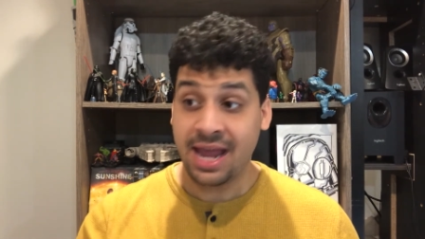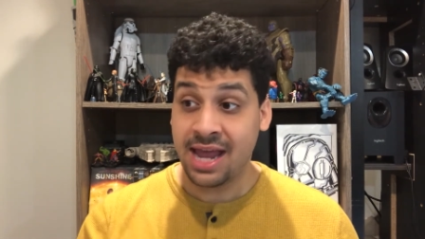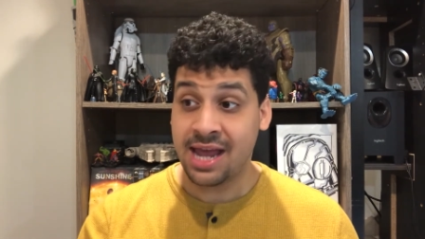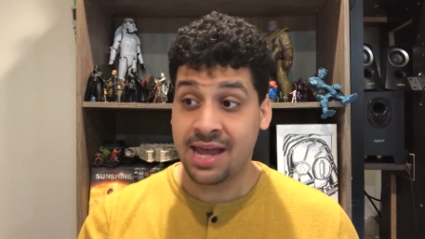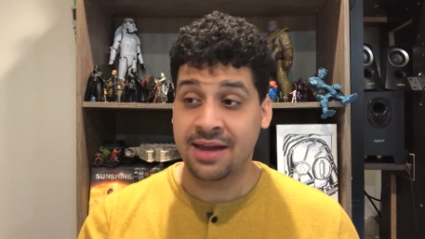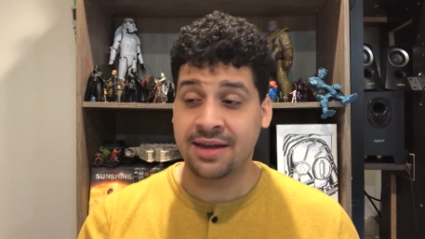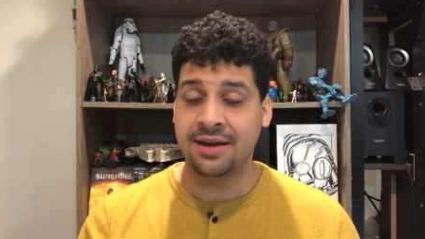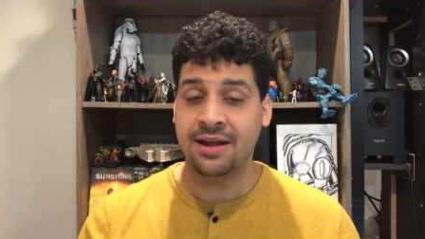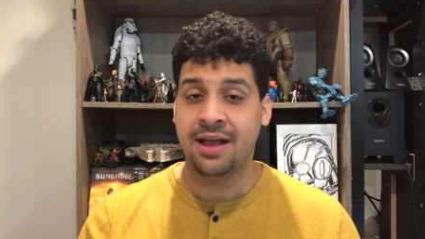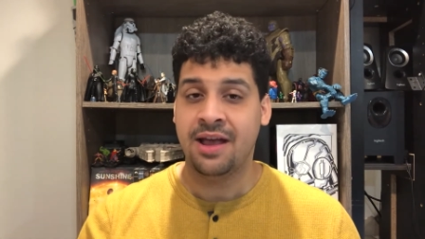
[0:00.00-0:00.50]

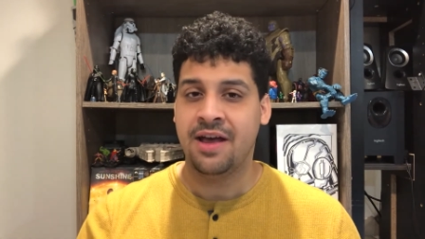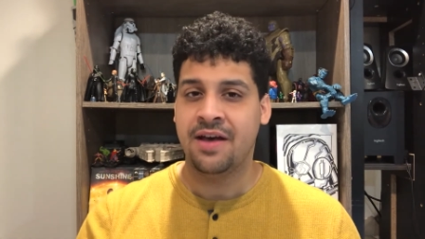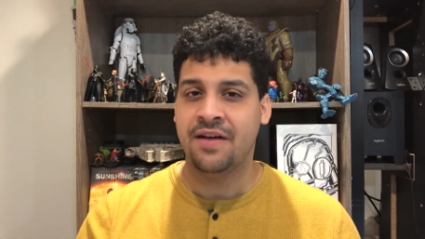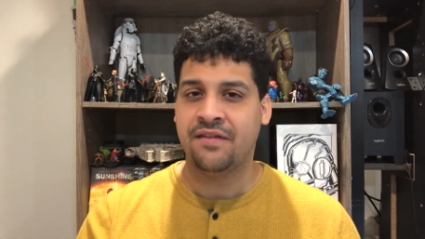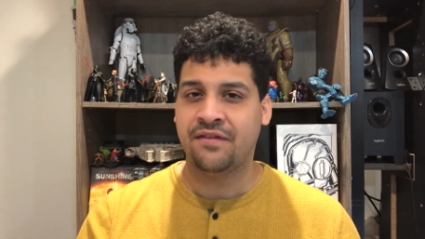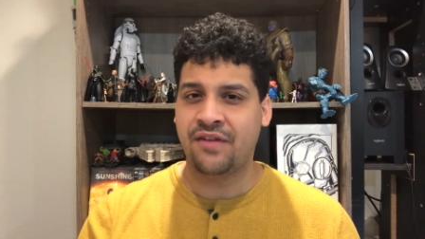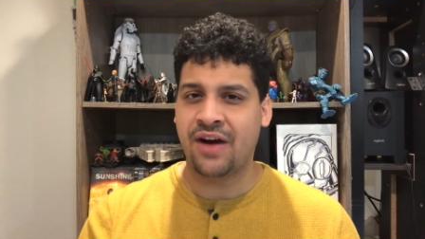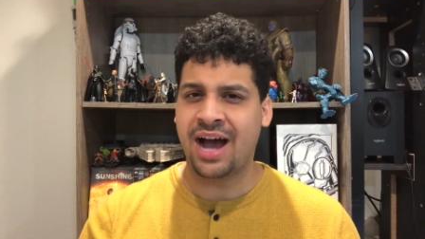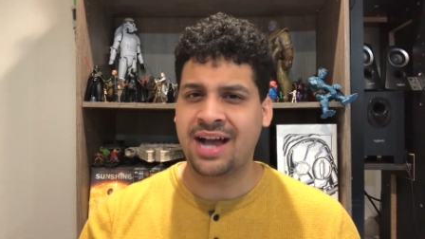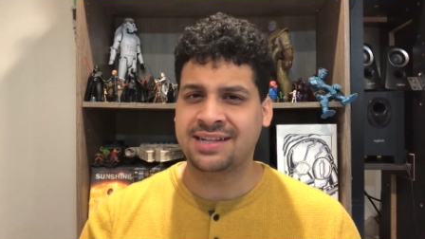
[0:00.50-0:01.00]
and
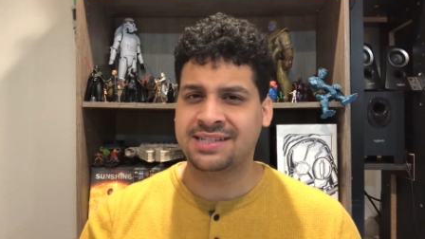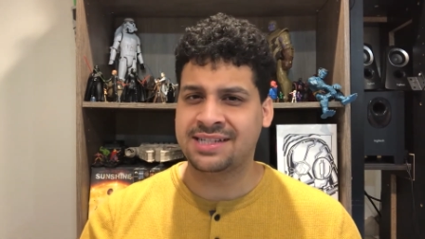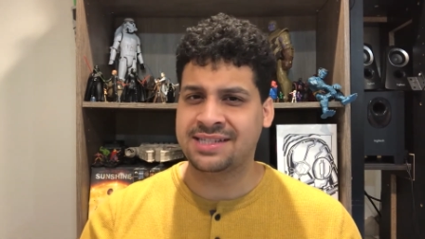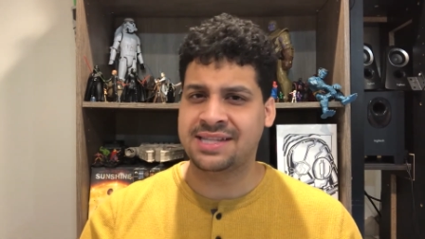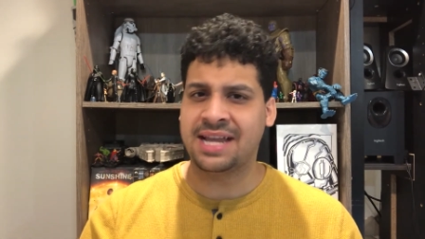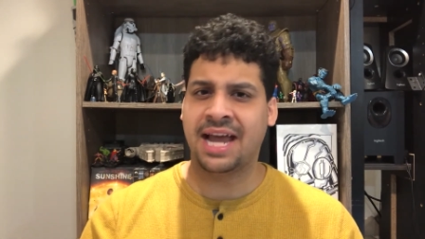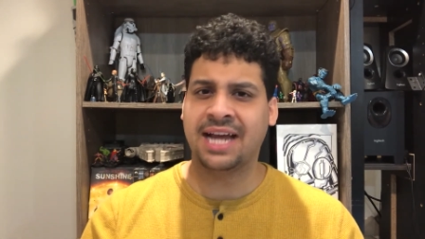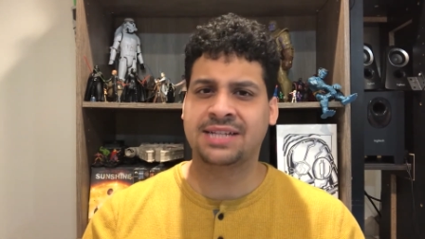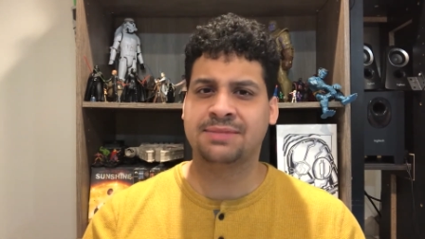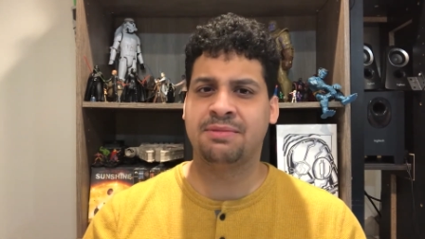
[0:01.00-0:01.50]

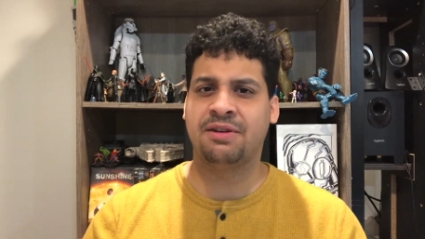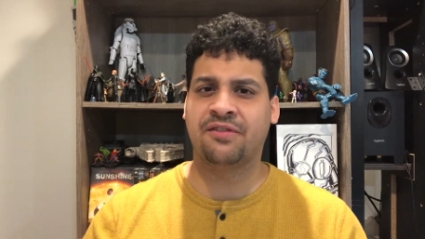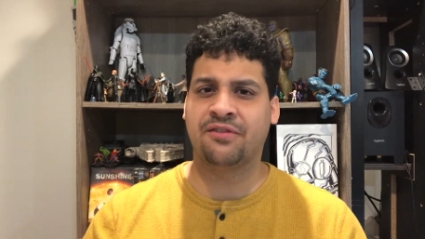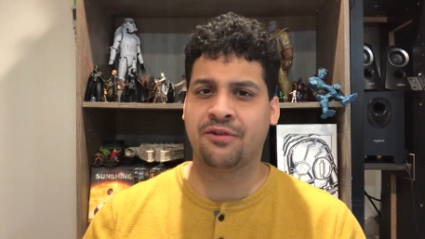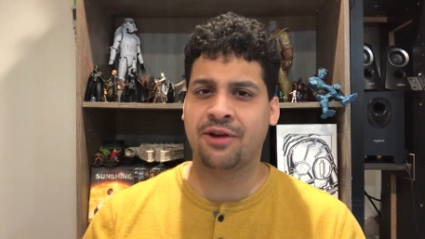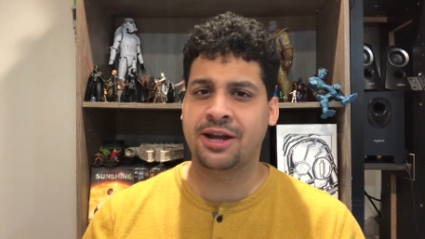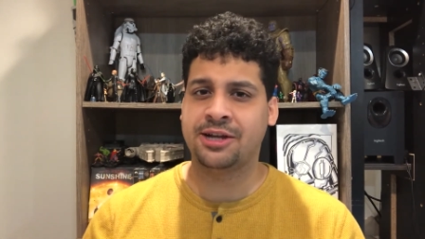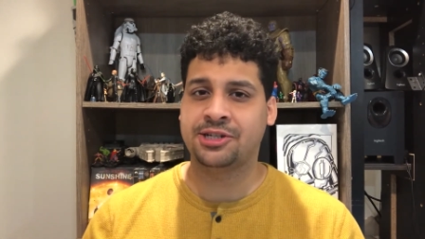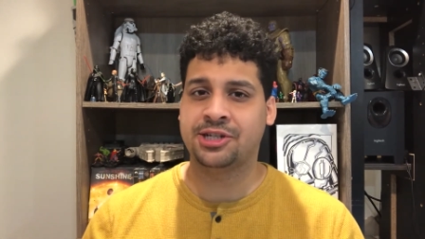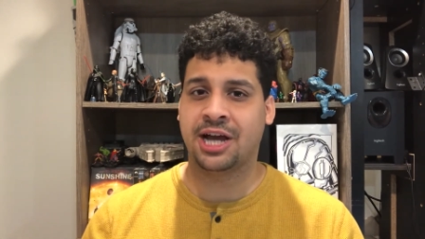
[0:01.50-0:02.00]
Fox's X
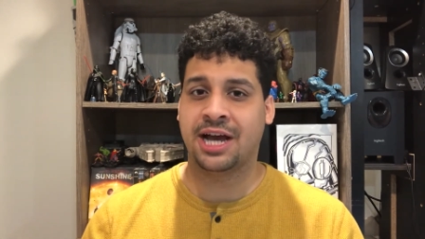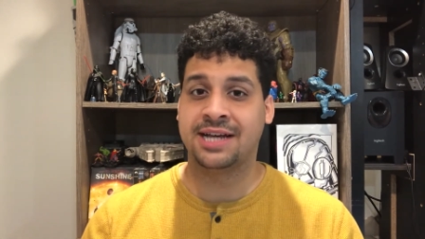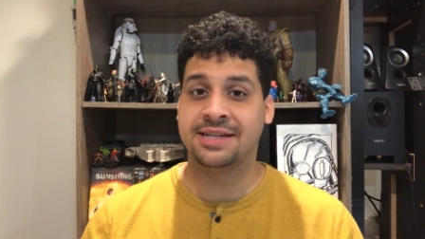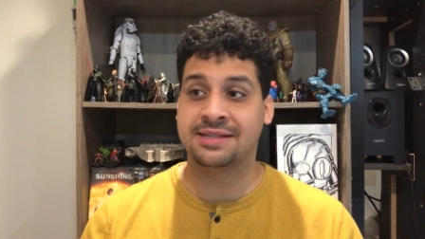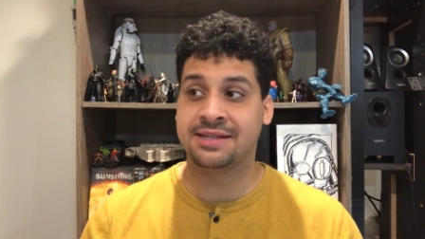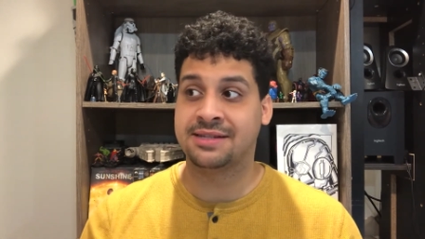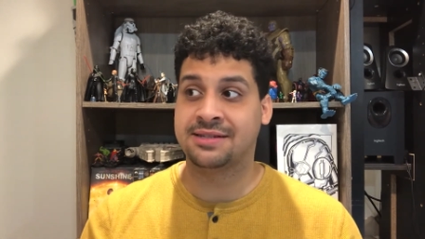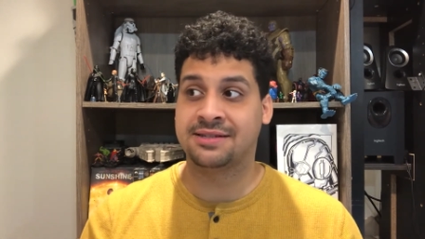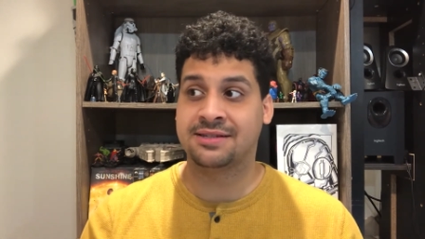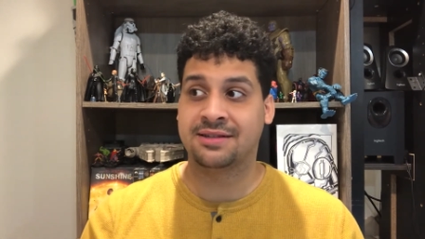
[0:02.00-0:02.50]
Men
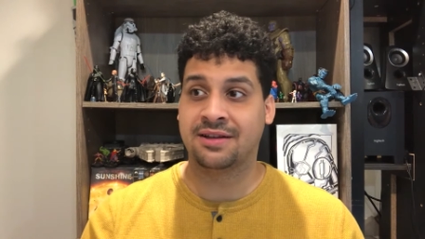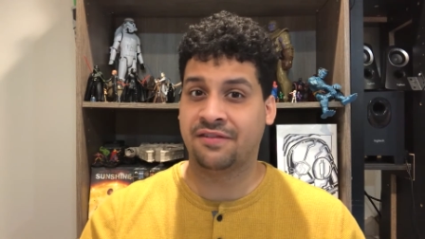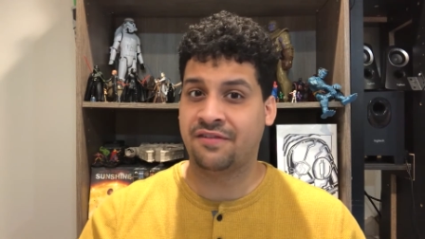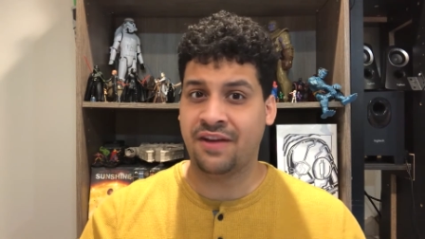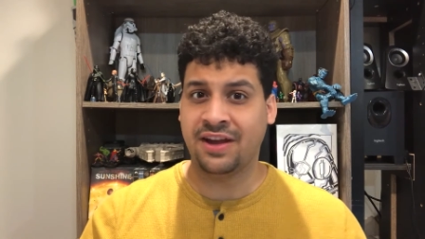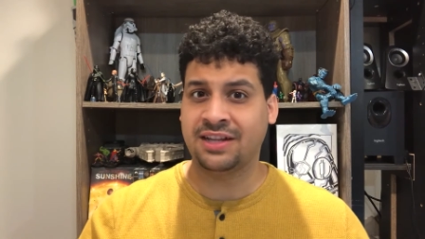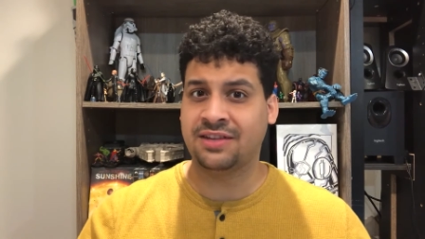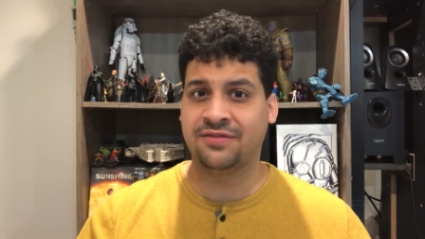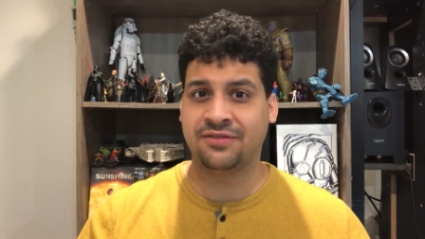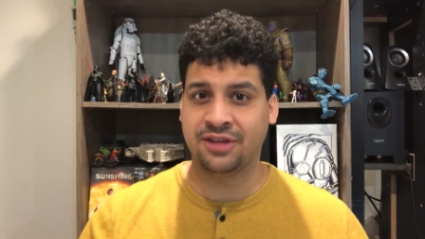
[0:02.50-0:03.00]
franchise is
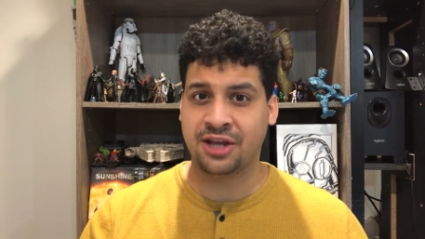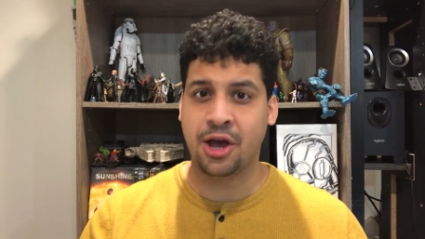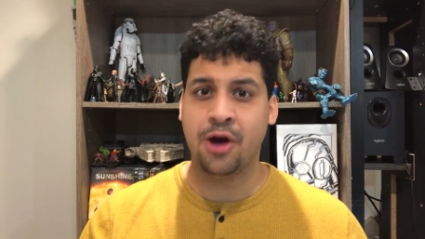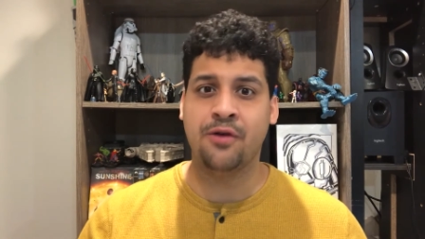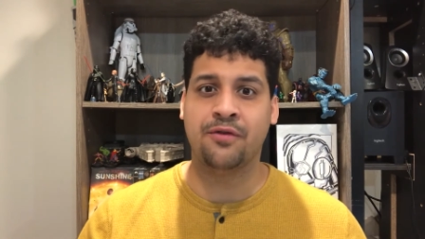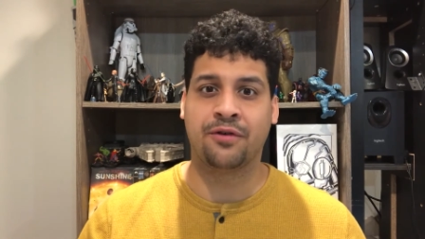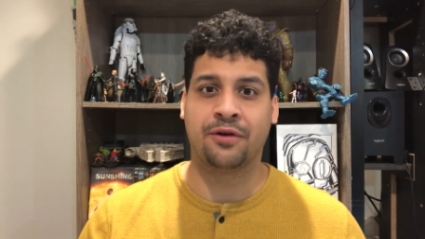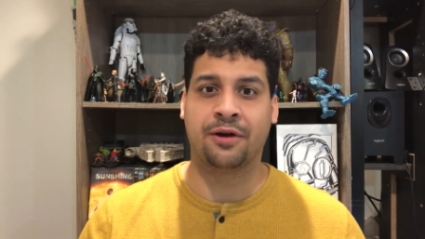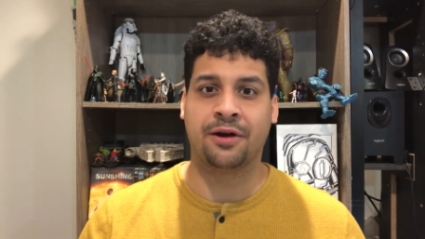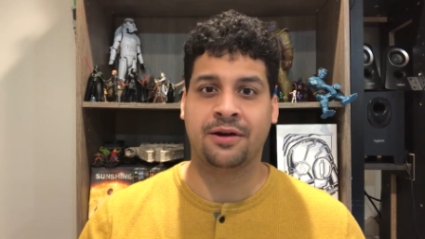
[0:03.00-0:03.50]

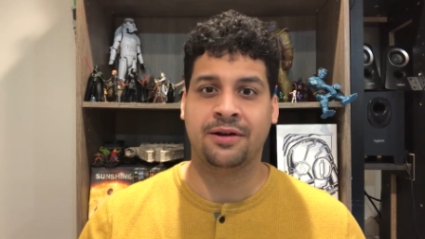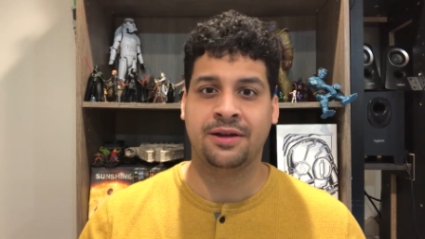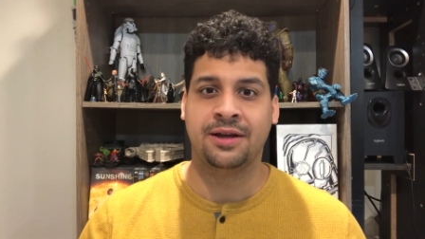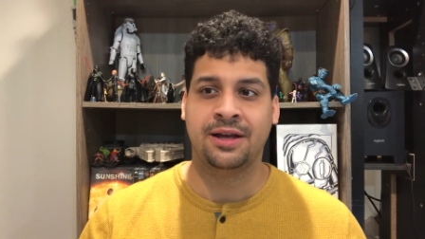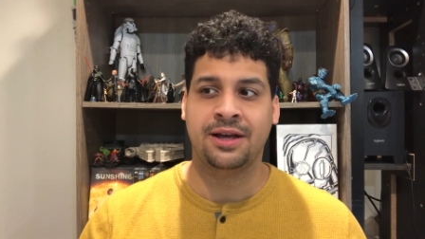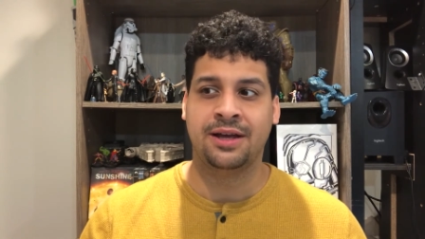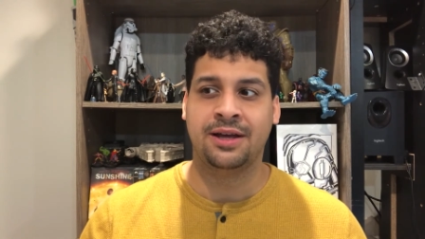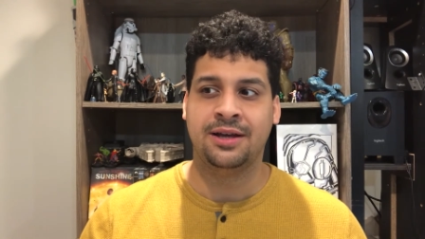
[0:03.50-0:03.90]
effectively over.